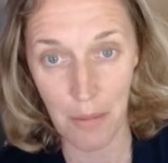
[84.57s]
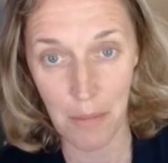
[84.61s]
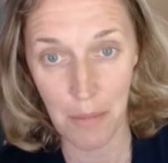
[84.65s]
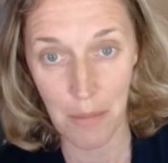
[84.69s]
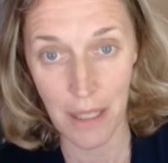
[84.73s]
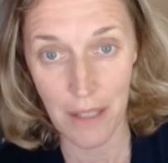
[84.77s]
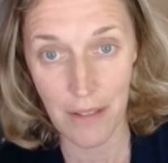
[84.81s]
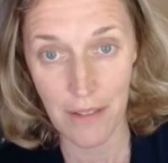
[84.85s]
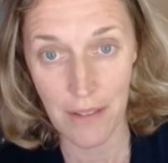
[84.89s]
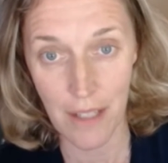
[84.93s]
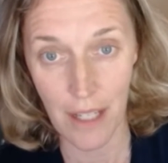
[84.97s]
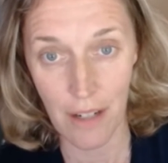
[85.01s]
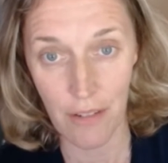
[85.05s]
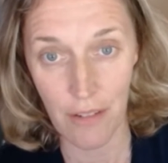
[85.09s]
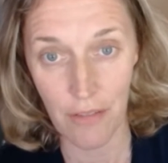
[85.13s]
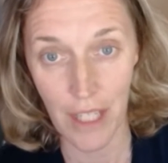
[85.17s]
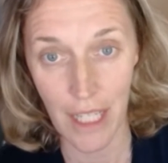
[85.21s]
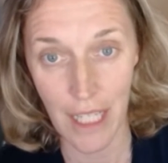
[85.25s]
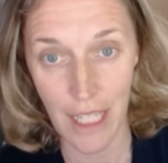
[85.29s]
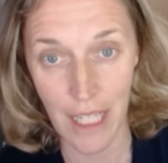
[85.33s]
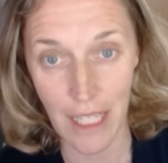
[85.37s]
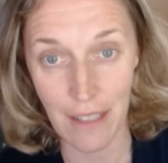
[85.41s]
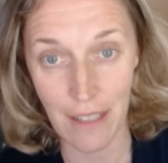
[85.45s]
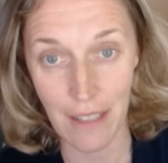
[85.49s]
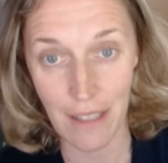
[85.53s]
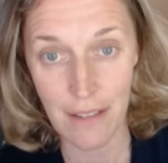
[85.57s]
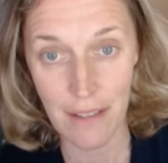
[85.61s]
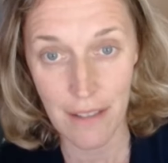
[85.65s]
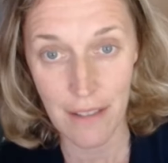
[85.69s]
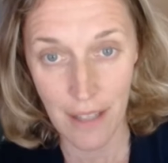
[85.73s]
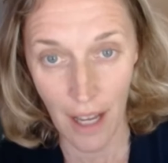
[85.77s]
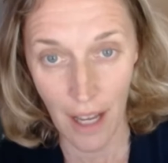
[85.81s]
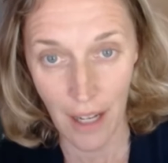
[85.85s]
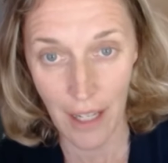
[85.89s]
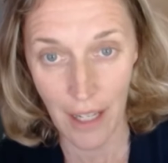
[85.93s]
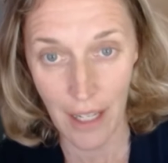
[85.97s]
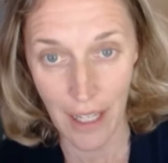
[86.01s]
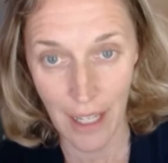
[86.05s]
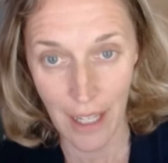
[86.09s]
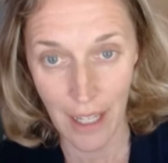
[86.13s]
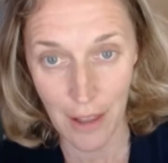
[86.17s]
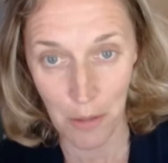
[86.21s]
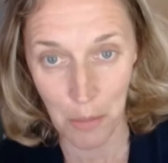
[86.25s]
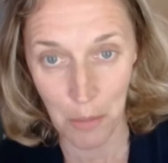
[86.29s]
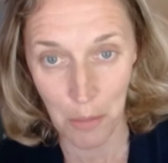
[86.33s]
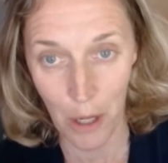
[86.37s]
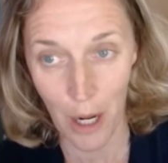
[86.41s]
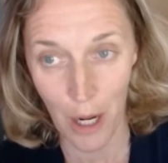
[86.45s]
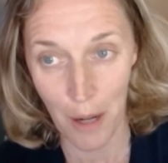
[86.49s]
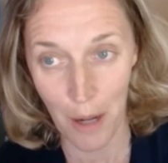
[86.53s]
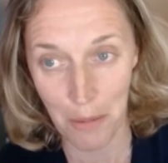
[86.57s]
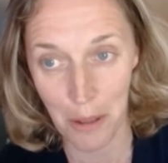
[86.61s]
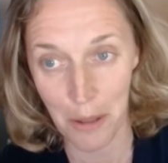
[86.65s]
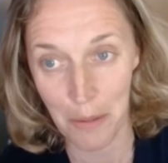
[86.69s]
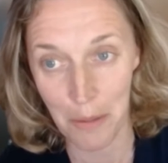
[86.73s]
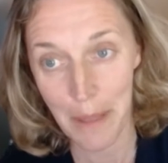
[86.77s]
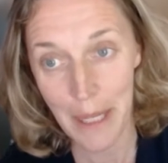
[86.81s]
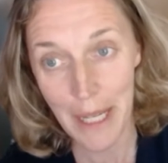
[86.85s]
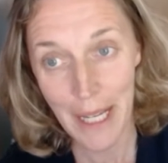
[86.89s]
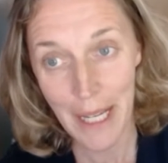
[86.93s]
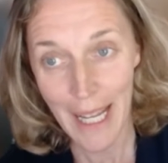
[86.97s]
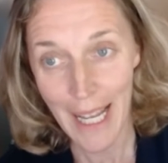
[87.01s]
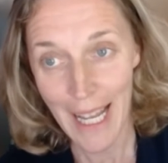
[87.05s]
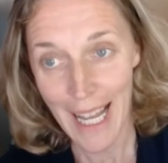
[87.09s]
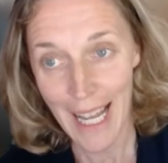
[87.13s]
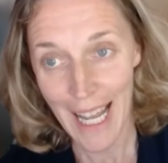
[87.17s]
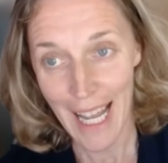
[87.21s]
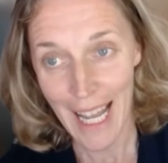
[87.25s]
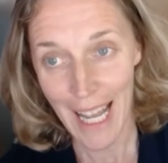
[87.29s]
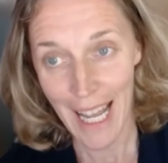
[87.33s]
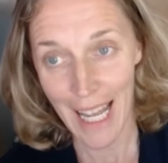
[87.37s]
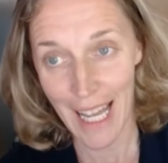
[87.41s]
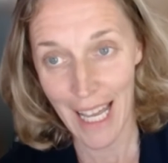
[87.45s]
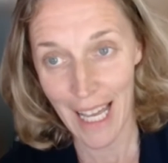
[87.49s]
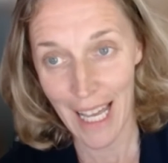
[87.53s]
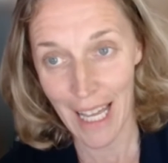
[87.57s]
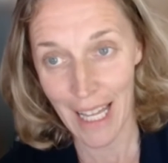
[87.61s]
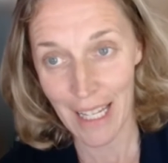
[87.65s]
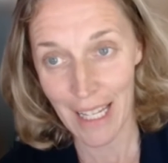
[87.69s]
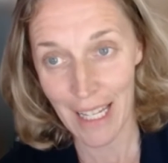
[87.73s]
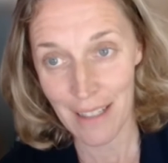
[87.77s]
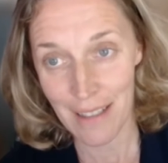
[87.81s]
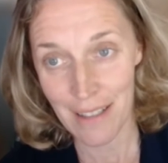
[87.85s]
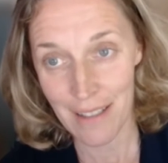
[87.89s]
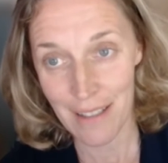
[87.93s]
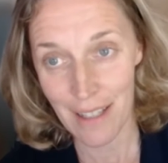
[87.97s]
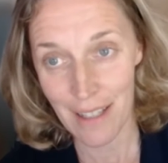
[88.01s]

instead of getting stuck in the problem. And